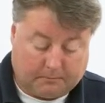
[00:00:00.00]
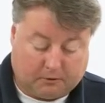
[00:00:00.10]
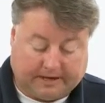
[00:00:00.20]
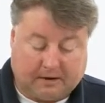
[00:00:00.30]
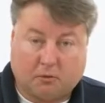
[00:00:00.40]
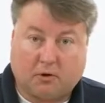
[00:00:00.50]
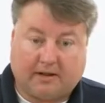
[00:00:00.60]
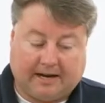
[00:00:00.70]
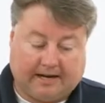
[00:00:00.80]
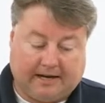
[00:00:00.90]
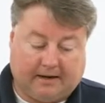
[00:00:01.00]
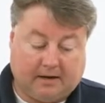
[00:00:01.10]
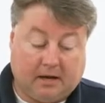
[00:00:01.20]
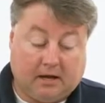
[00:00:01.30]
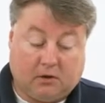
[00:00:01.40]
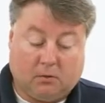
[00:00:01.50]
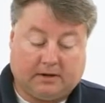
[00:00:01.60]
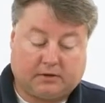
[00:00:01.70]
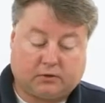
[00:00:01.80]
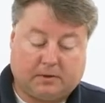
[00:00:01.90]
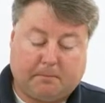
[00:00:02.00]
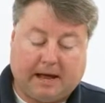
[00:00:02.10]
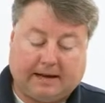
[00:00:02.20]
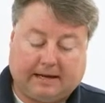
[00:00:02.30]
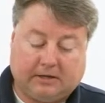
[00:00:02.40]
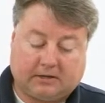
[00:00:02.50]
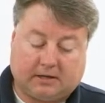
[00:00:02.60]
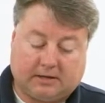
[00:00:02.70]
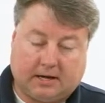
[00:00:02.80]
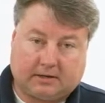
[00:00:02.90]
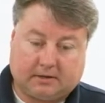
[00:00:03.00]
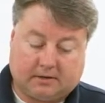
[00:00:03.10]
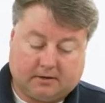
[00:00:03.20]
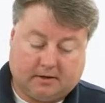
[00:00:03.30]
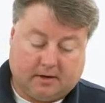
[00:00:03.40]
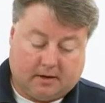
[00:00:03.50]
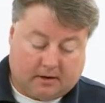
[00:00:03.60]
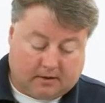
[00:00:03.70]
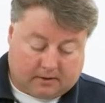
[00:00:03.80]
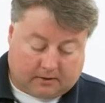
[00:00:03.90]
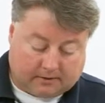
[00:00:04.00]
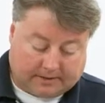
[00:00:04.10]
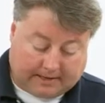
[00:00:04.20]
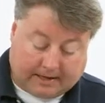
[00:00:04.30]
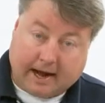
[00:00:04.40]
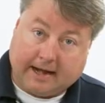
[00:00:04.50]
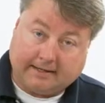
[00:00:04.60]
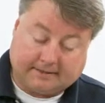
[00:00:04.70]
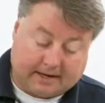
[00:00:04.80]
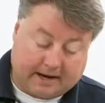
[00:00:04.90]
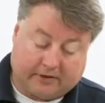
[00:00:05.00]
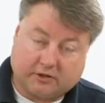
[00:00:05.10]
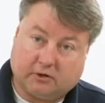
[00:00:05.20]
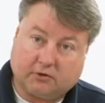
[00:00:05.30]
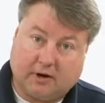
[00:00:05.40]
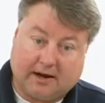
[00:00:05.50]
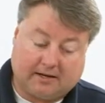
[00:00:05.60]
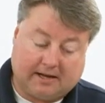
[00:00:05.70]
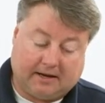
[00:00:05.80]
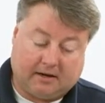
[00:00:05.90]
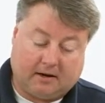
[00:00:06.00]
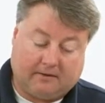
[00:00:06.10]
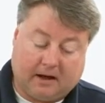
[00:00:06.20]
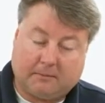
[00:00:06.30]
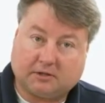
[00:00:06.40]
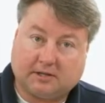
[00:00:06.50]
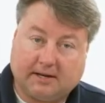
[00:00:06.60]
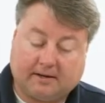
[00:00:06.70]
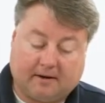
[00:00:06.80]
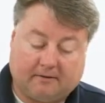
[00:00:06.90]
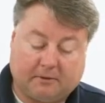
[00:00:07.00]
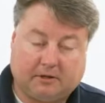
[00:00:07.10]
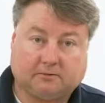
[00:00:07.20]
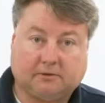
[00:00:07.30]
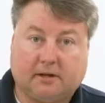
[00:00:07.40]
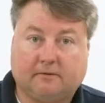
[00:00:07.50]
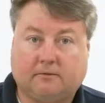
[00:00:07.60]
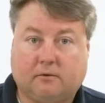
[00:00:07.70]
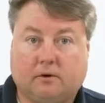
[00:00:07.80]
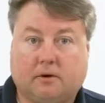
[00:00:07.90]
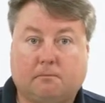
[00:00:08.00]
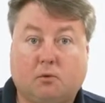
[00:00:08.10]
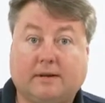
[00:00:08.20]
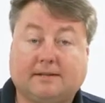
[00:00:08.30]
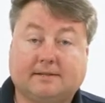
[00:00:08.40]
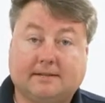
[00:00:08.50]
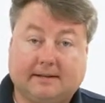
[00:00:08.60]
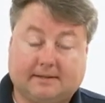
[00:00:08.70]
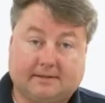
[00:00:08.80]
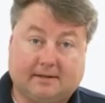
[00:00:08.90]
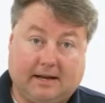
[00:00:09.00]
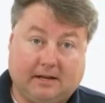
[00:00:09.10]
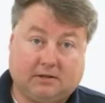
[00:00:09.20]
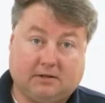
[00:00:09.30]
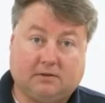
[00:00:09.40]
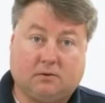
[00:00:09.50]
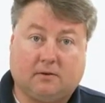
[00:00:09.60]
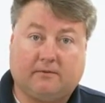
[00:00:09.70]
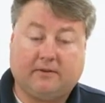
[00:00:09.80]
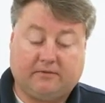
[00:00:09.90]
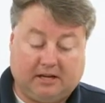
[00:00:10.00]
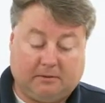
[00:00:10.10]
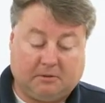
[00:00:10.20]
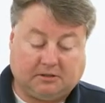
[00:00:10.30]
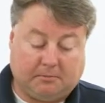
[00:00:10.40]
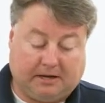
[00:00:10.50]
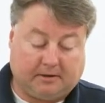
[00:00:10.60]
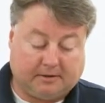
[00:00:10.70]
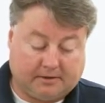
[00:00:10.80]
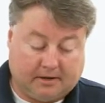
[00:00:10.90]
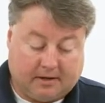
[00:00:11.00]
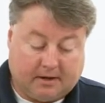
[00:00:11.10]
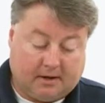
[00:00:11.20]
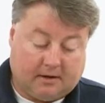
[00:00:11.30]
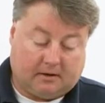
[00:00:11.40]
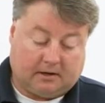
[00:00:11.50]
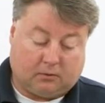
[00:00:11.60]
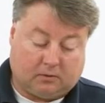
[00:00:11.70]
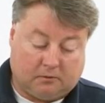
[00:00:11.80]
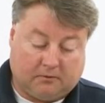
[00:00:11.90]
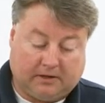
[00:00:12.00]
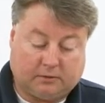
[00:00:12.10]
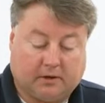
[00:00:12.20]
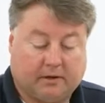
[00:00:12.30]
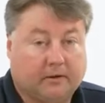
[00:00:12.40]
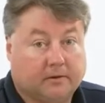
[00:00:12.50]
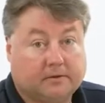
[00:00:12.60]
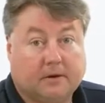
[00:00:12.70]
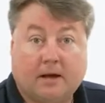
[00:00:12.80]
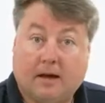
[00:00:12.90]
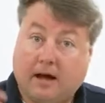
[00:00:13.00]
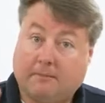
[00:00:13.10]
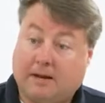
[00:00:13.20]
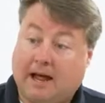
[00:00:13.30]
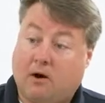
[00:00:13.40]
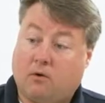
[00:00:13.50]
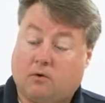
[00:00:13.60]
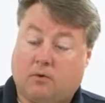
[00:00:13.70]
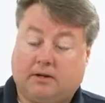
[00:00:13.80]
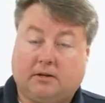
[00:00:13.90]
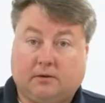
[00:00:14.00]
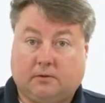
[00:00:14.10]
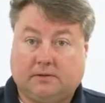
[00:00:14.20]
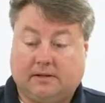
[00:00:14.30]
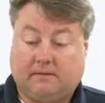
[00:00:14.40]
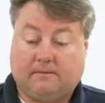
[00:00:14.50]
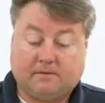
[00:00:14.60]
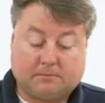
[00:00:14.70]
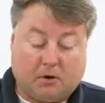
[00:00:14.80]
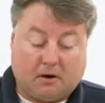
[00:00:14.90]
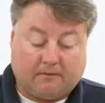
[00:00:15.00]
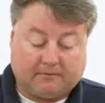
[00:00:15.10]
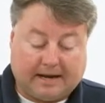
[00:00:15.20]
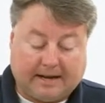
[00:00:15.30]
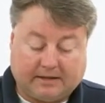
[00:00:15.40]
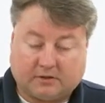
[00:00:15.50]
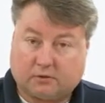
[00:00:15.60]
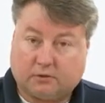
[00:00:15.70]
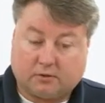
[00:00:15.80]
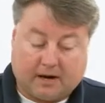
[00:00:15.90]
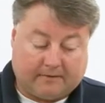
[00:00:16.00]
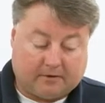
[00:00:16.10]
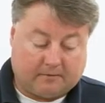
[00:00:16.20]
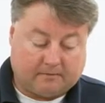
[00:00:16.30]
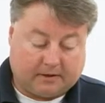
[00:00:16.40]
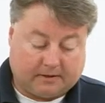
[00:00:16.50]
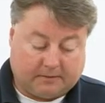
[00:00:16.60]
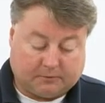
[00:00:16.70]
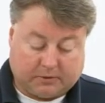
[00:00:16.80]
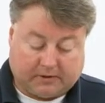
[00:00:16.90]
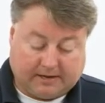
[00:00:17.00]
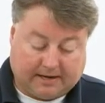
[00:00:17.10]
pulling out more than I need. You want to strip back each conductor. There is a guide inside that shows you how to take off, how much to take off, but you're looking for 0.6 inches or 15 millimeters. You're going to remove each one of those. I'm now going to use the small flathead screwdriver that comes with the